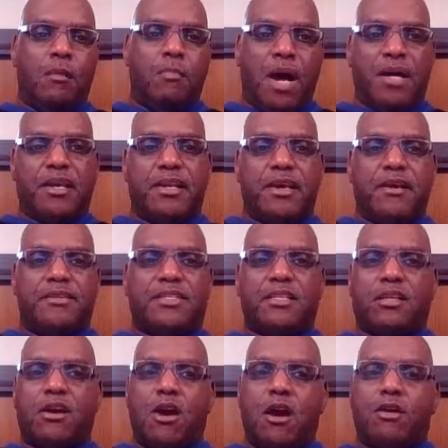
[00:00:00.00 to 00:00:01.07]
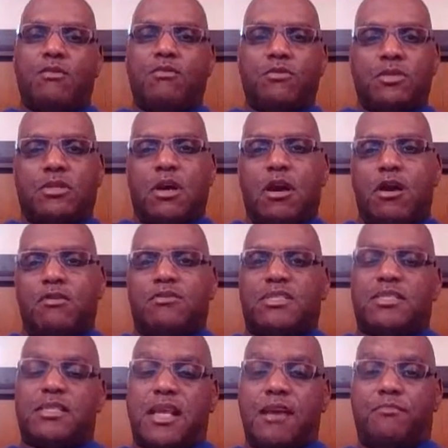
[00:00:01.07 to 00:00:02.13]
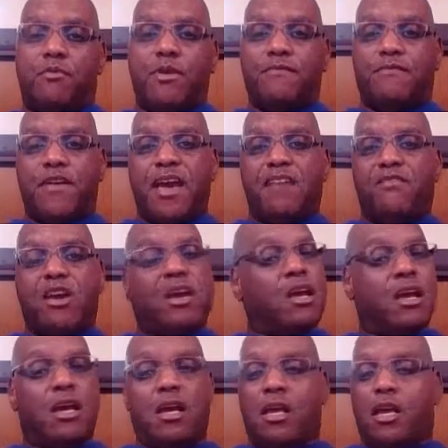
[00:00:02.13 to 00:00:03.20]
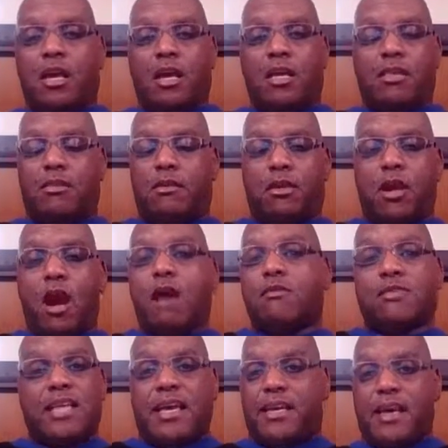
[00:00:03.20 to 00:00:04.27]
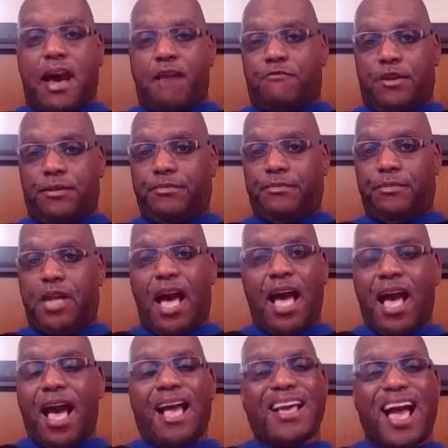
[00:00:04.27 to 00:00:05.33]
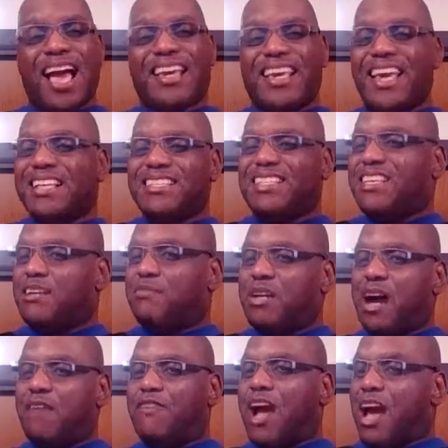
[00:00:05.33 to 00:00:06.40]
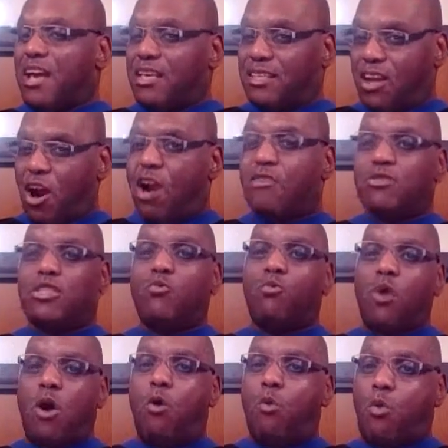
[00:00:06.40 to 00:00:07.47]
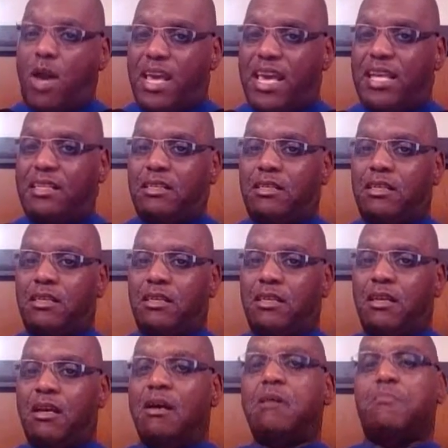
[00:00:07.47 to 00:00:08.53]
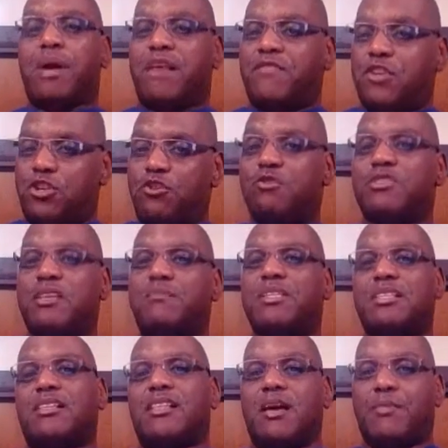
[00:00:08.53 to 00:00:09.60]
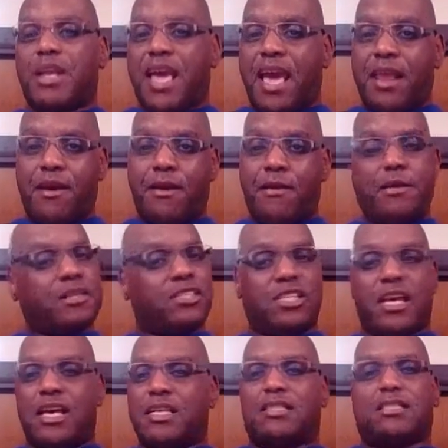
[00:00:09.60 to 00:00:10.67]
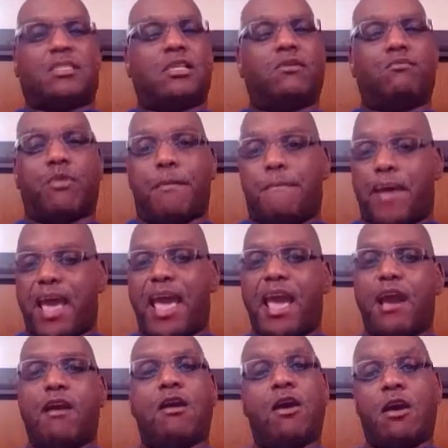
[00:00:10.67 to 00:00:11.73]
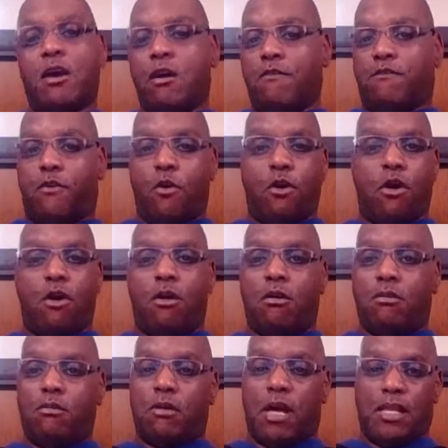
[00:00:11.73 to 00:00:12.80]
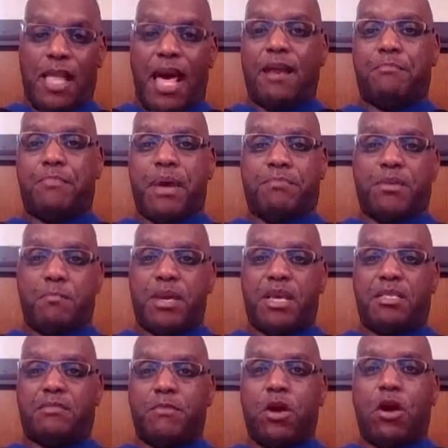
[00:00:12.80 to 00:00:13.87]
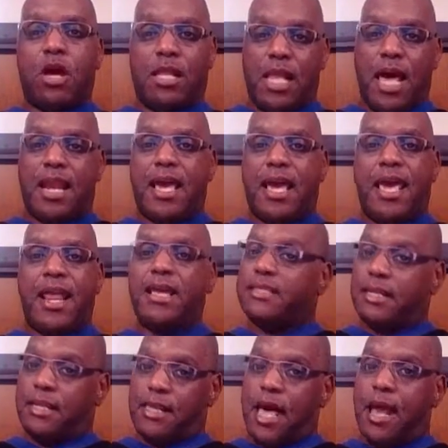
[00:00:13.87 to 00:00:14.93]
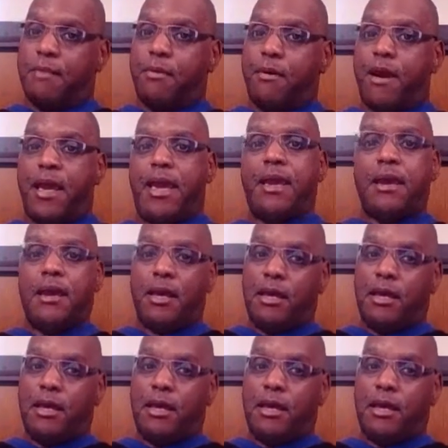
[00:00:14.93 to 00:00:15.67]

Buccaneers and the Cardinals. Cardinals 6.5-point favorite. Cardinals ain't covering. I can't see them cover. Cardinals will win, but if you use them as an eliminator, just prepare for a lot of Pepto-Bismol, a lot of headaches, and a lot of praying.